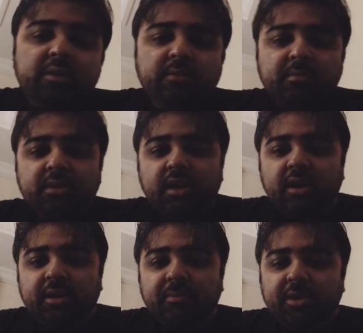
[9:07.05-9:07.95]
from the
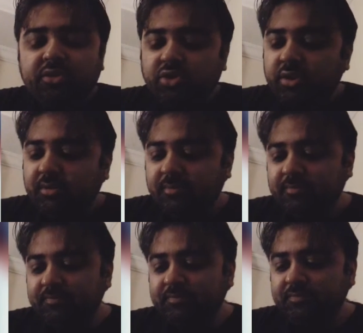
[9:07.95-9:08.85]
Dark Dimension.
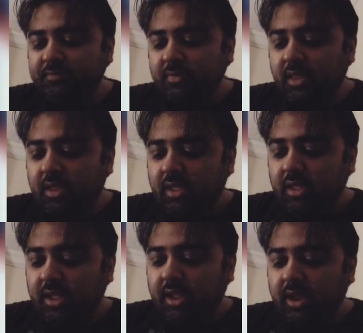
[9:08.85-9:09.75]

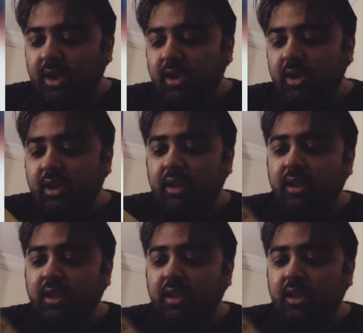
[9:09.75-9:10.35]
And